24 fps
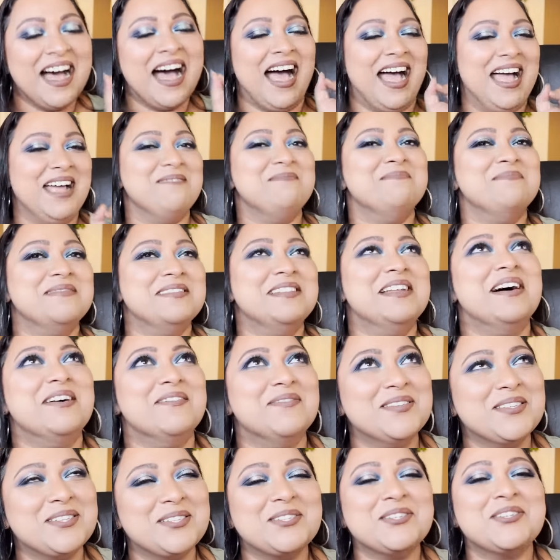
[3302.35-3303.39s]
I'm
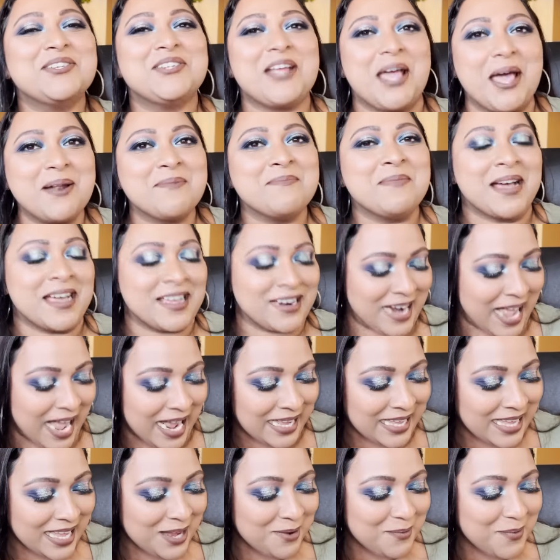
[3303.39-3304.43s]
nervous to share my
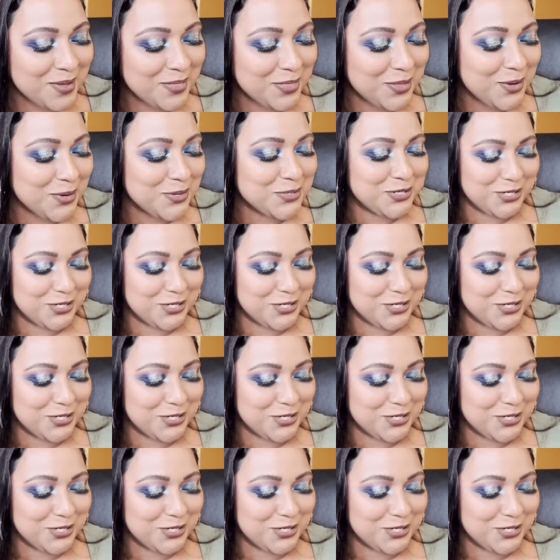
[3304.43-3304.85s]
ranking with you,